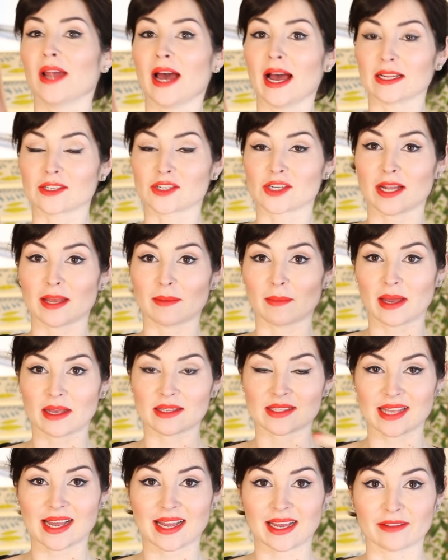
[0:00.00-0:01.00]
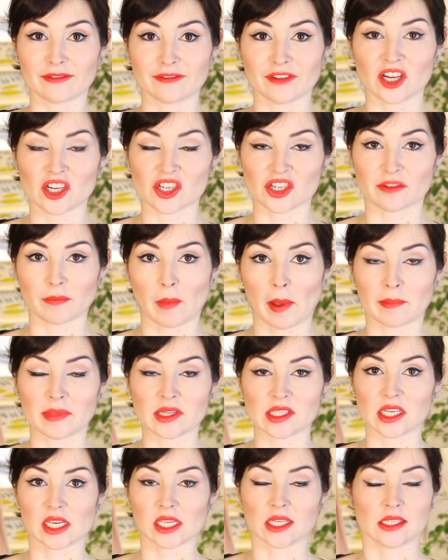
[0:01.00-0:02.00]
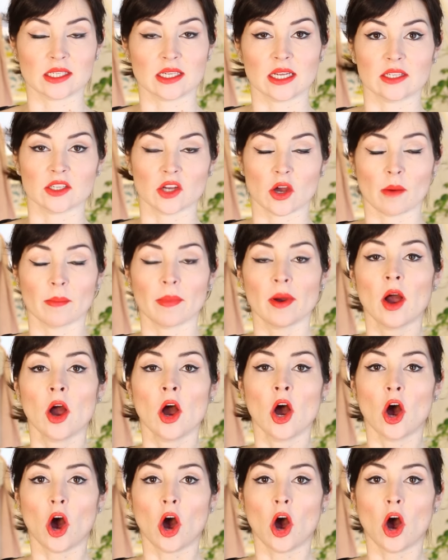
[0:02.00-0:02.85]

actually my second version of my maternity top,